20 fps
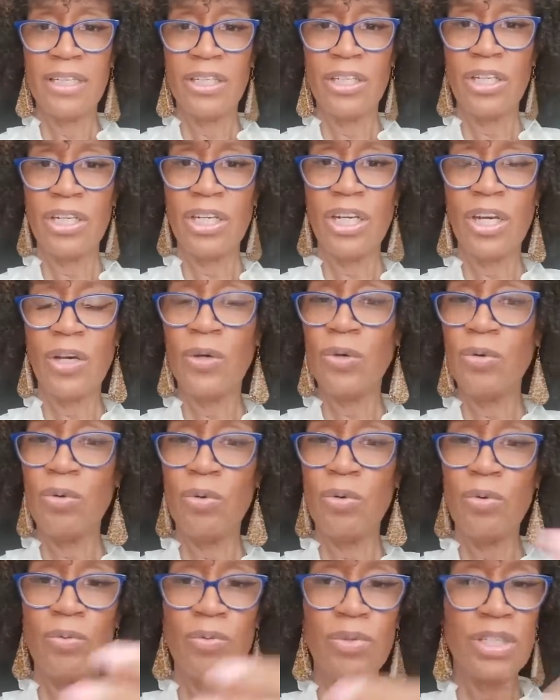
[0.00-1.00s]
You know,
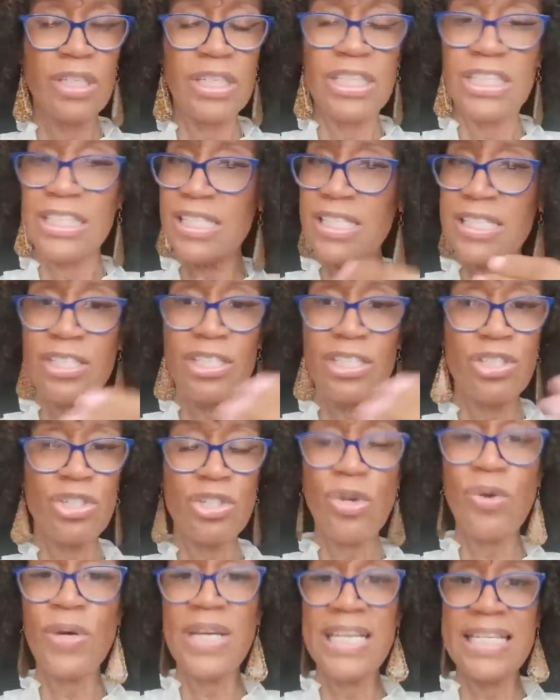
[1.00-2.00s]
it's a
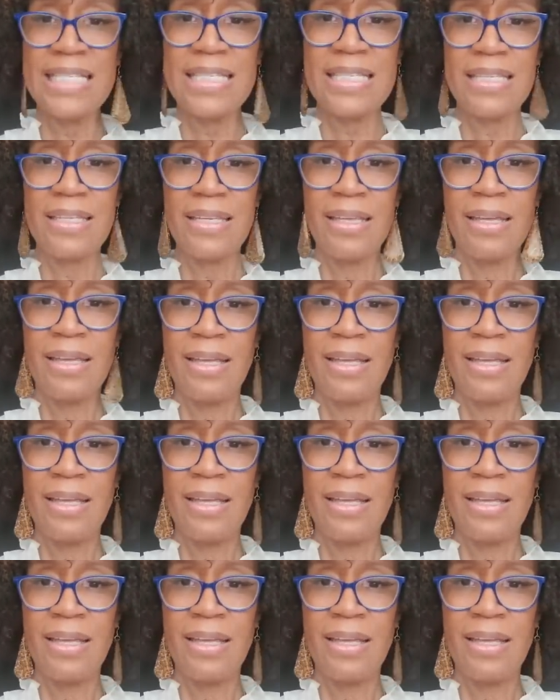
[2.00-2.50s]
choice.